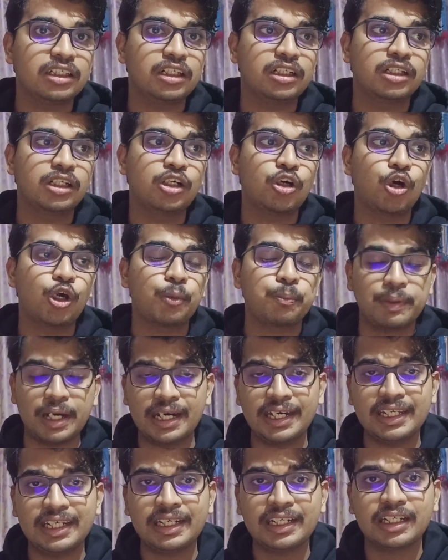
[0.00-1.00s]
or
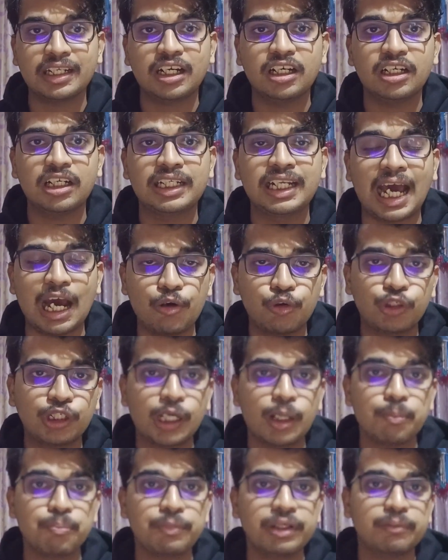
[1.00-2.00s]
predict an
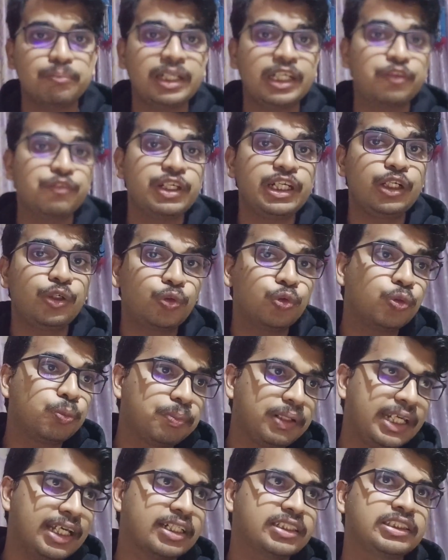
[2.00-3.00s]
outcome between two
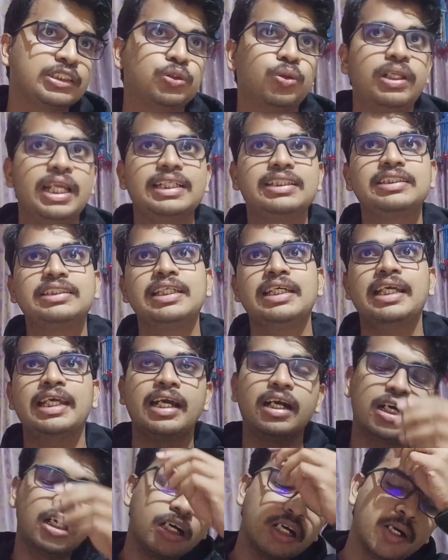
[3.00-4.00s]
players. So let's say a